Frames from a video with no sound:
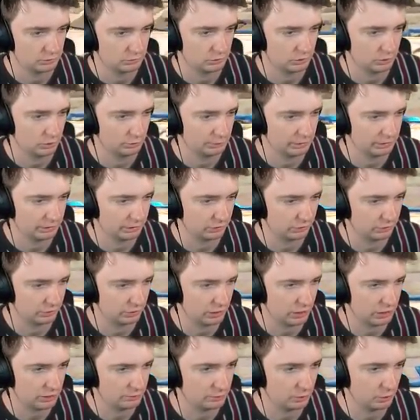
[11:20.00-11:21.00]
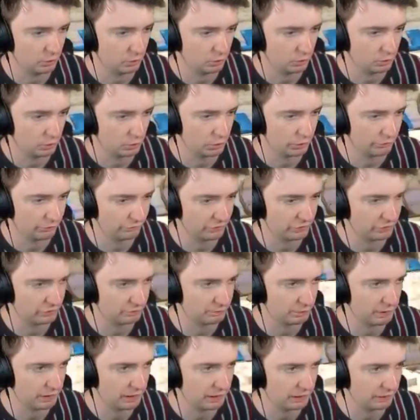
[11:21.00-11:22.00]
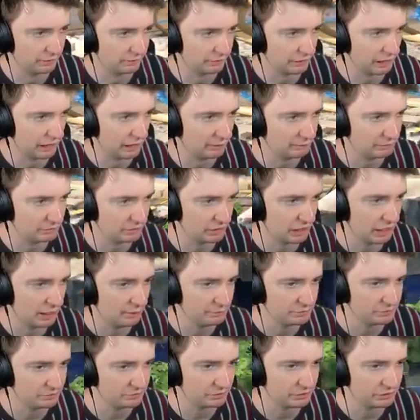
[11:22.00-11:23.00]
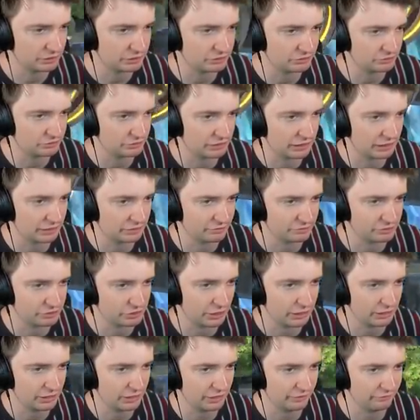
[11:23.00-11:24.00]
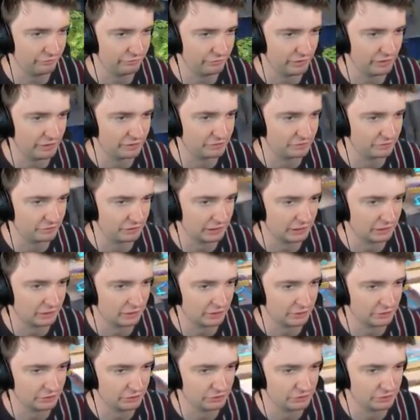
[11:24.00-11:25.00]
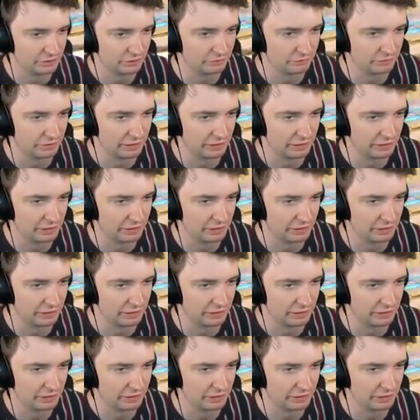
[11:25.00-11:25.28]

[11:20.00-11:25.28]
Oh my god, I'm all over this Byleth. I'm just, I'm just, just getting straight in their face so they can't use their